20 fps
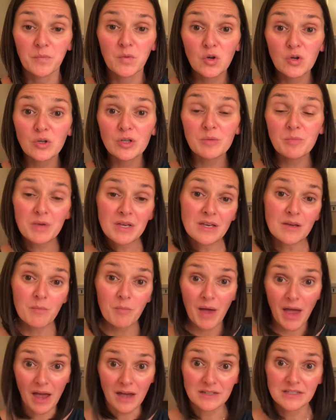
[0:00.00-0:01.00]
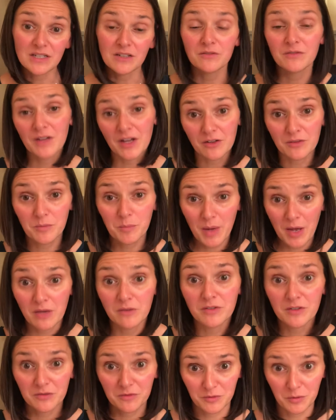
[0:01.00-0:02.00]
could be impacting
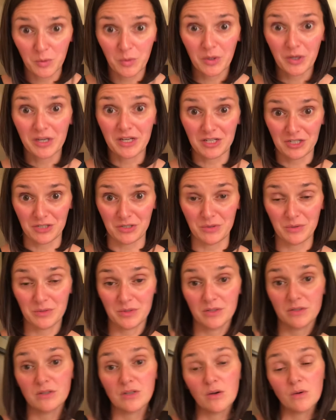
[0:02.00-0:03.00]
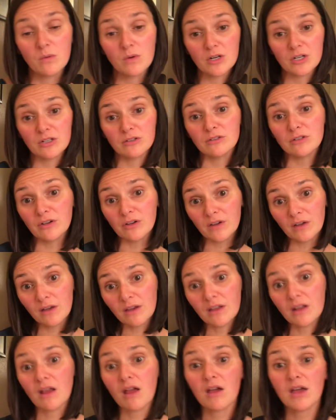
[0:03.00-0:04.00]
pelvic floor issues. So we're
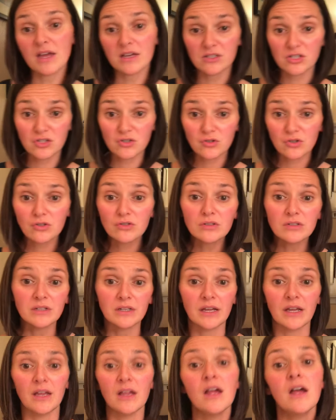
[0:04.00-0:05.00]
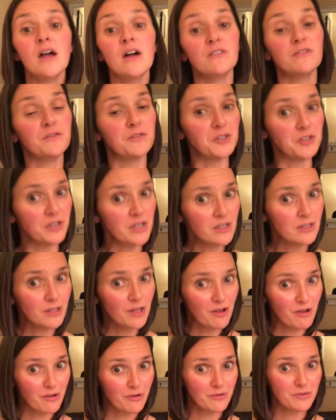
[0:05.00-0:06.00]
looking at externally, fully
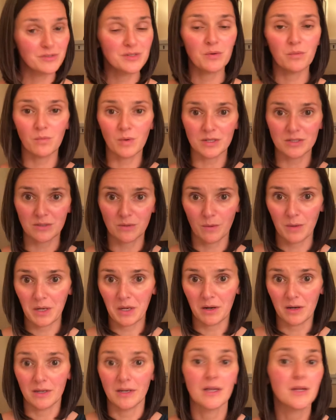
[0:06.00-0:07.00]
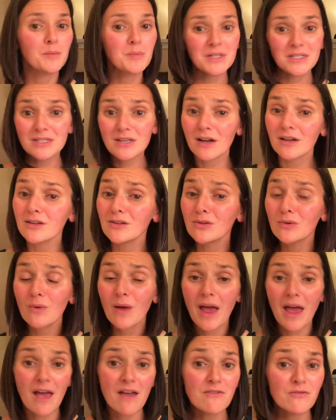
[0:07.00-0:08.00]
clothed, what's going on. And I'm gonna talk you
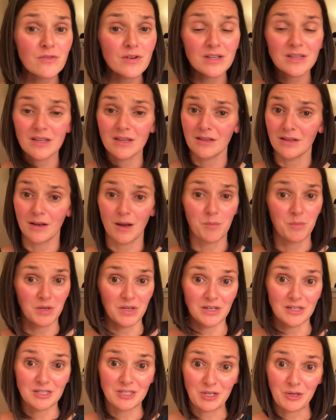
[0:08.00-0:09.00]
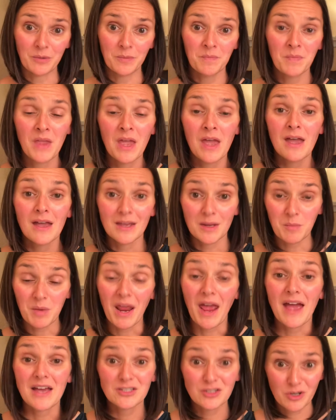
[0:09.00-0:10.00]
through everything that I'm gonna do. And I'm
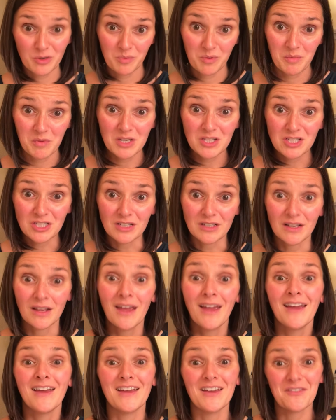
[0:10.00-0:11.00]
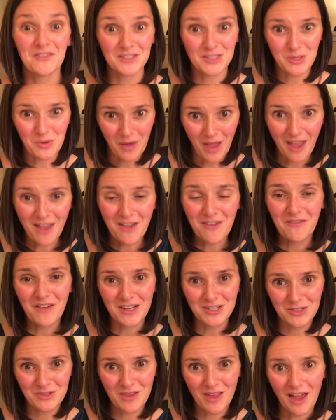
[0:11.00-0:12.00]
gonna ask your permission if it's okay if
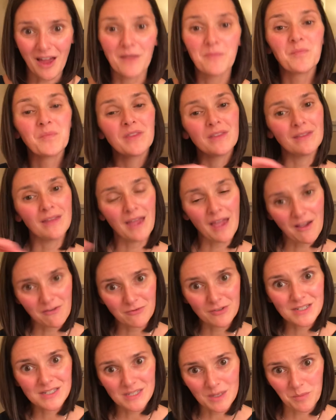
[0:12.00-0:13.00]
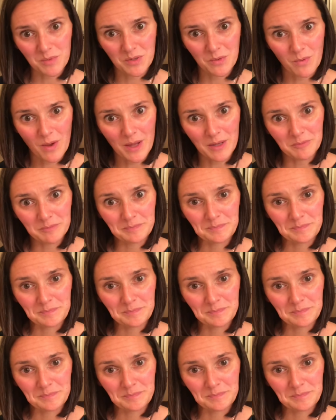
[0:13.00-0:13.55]
I do that every step of the way.